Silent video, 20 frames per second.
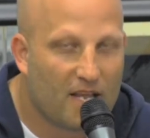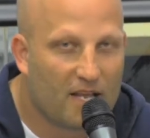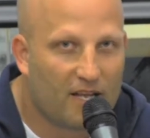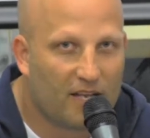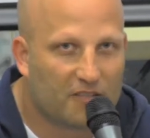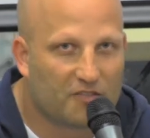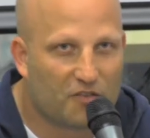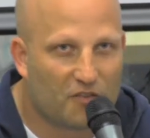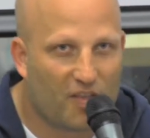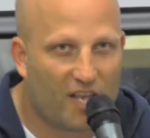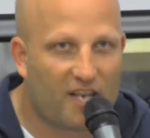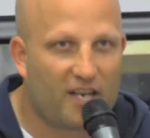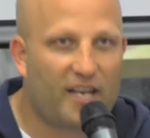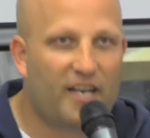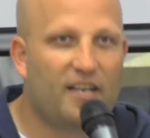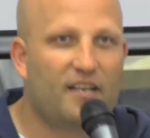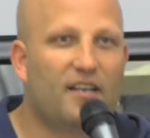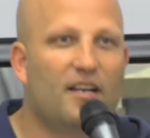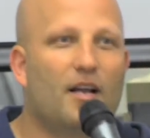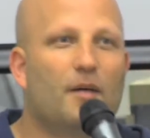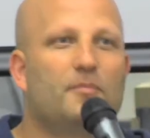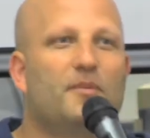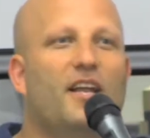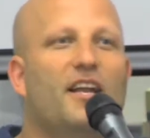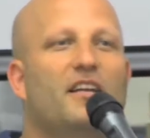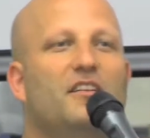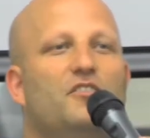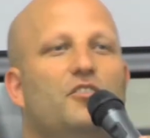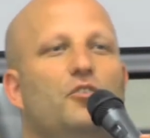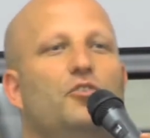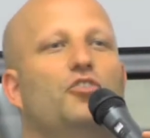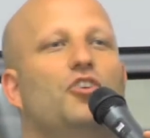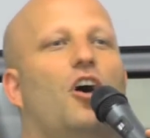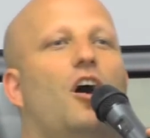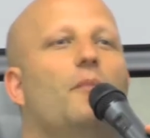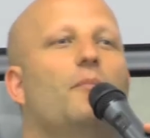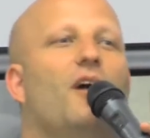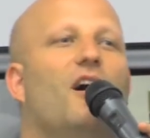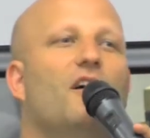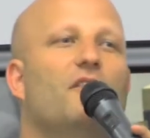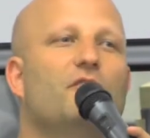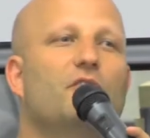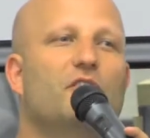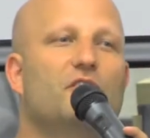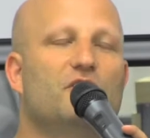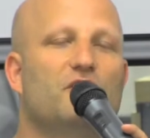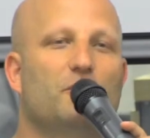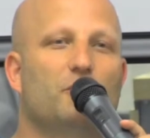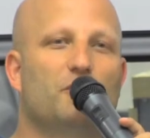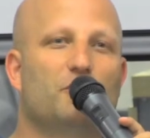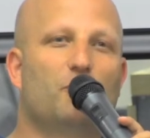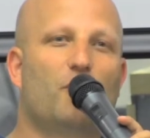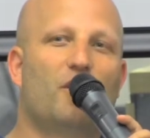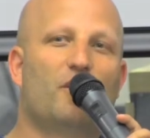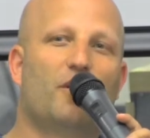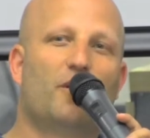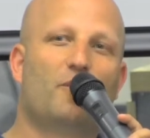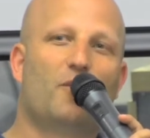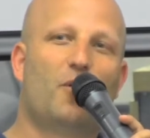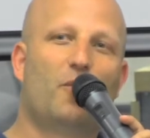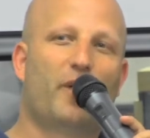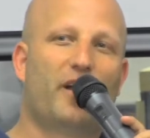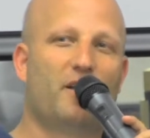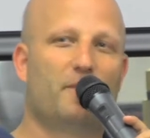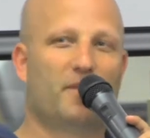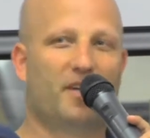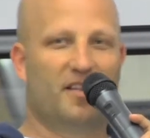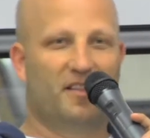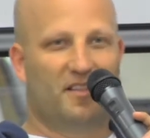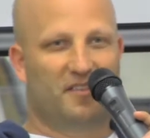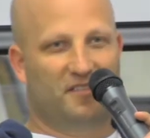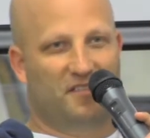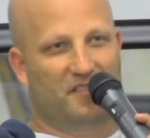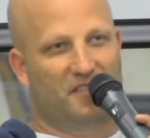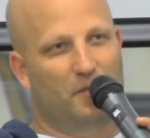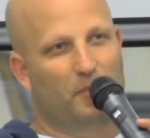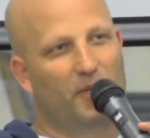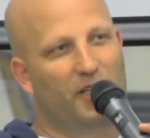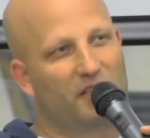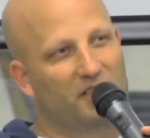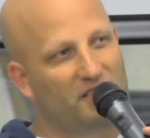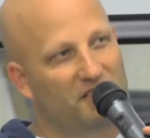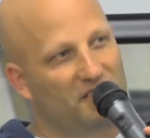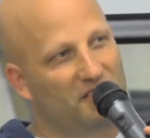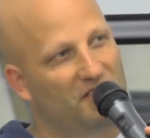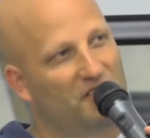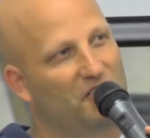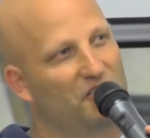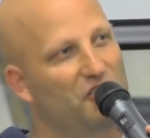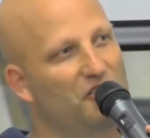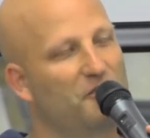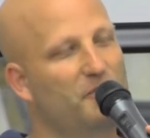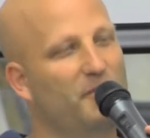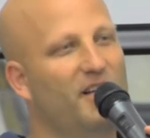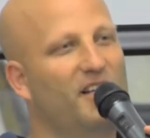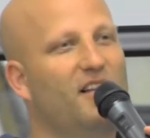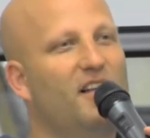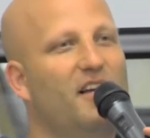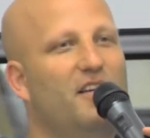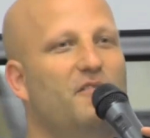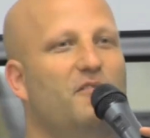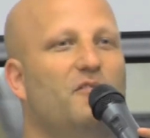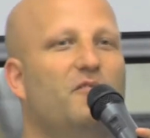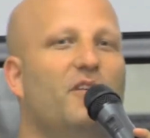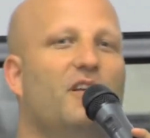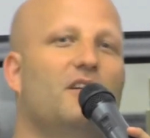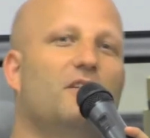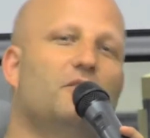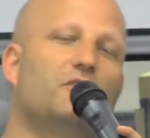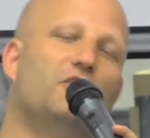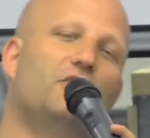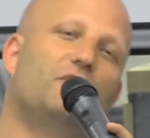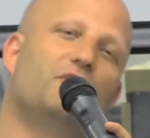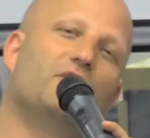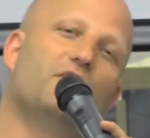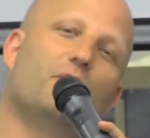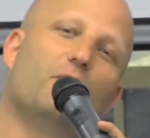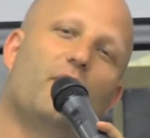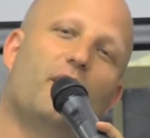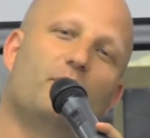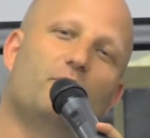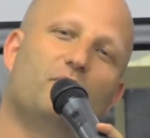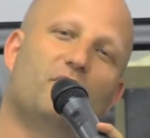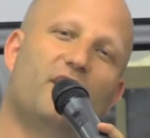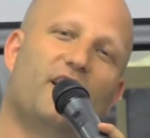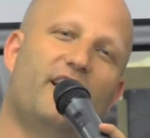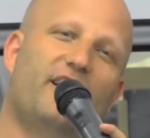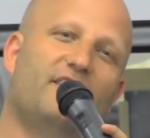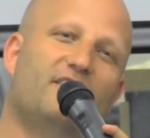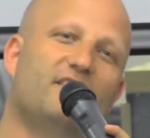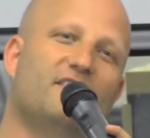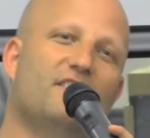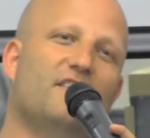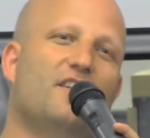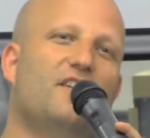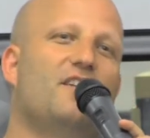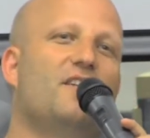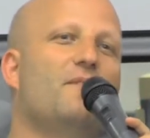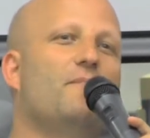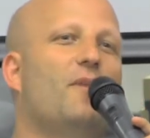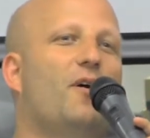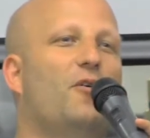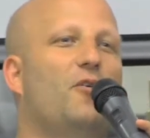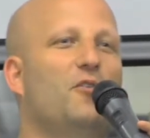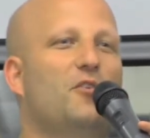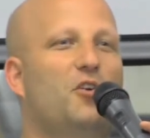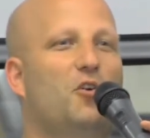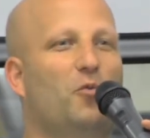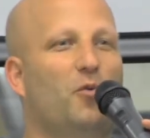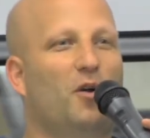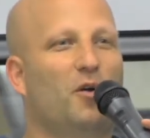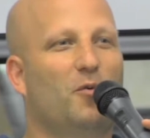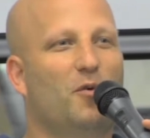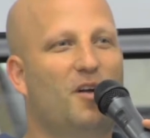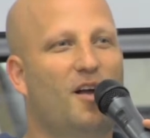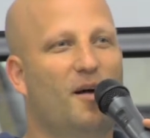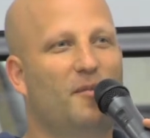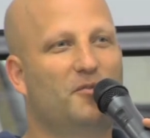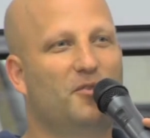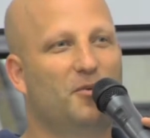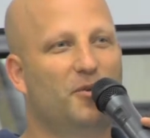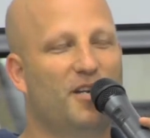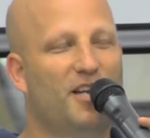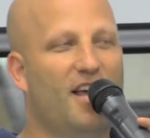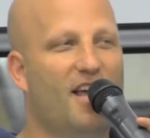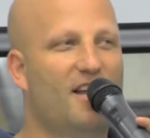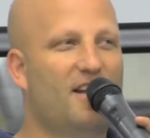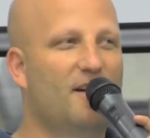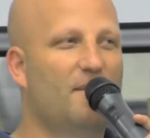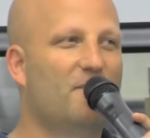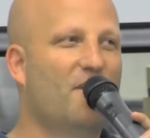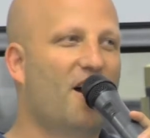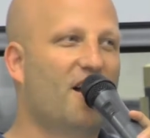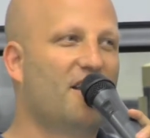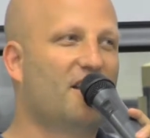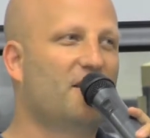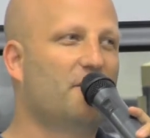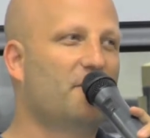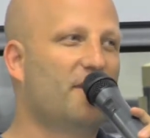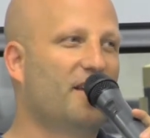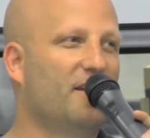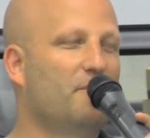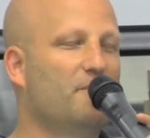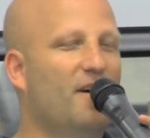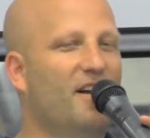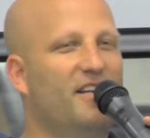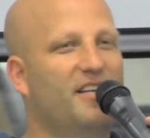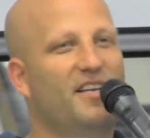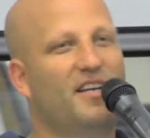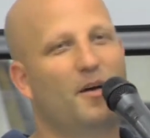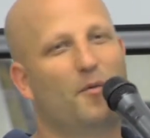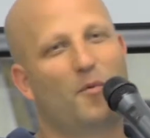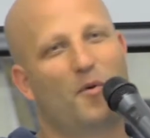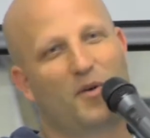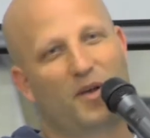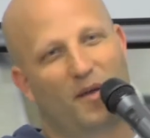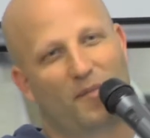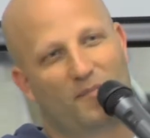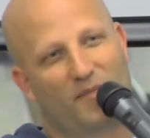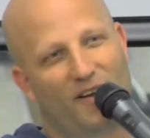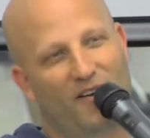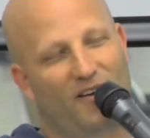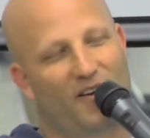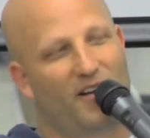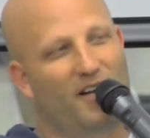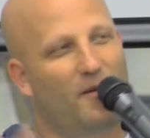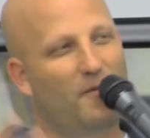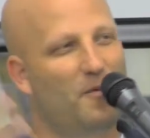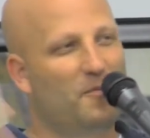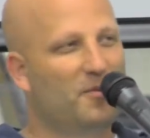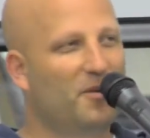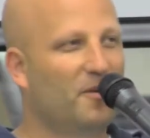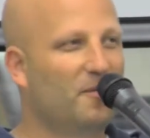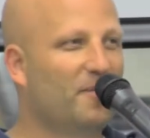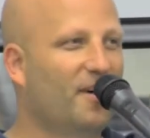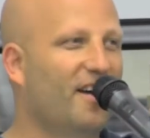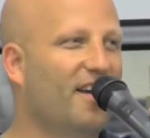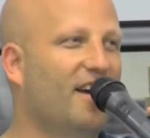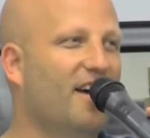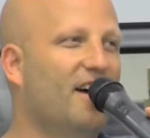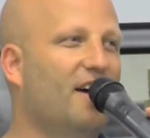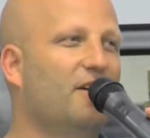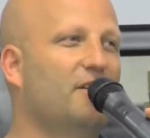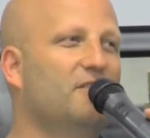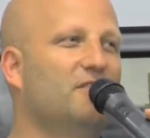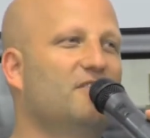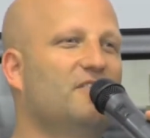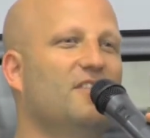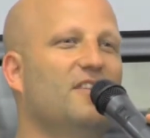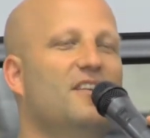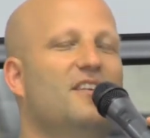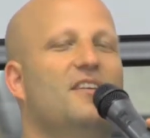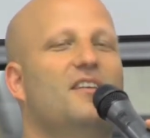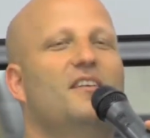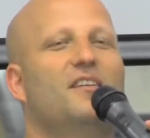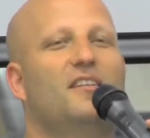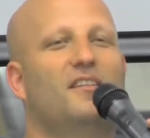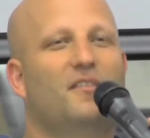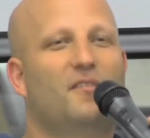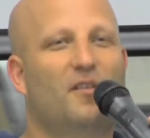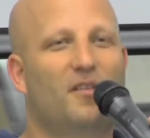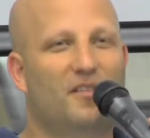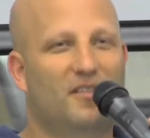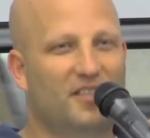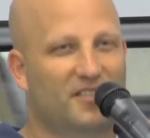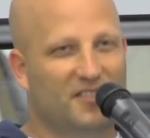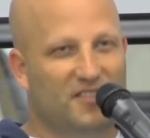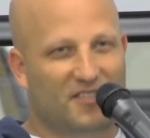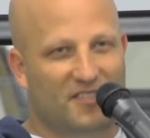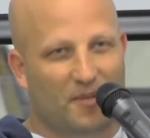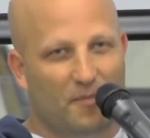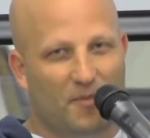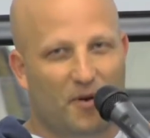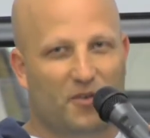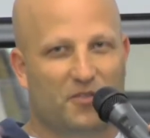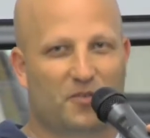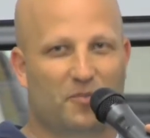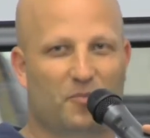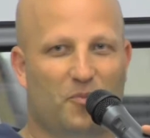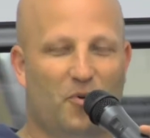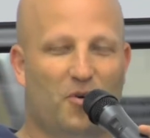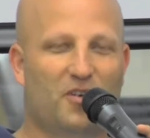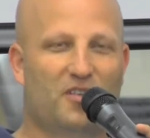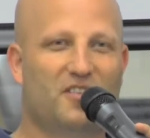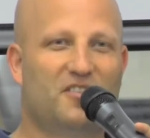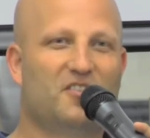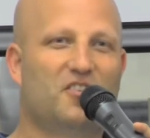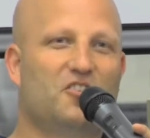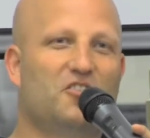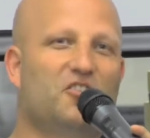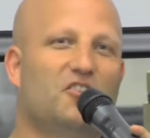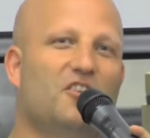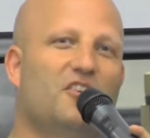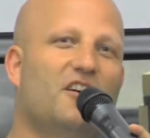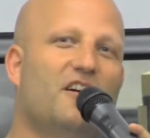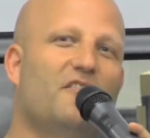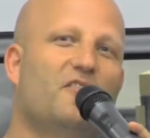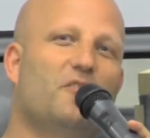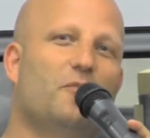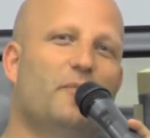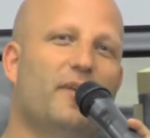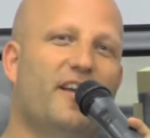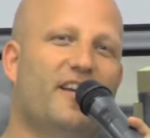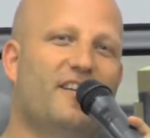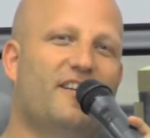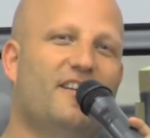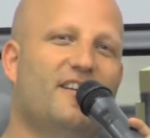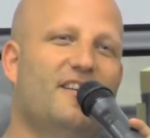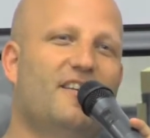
And so then I ended up getting two job offers and was wondering, well, wait a minute, this is the biggest decision of my life. If I don't choose the right place, my whole career will come to an end. I'm not going to make money. I won't get married. I won't be able to buy a house. This is the most important decision I'll ever make.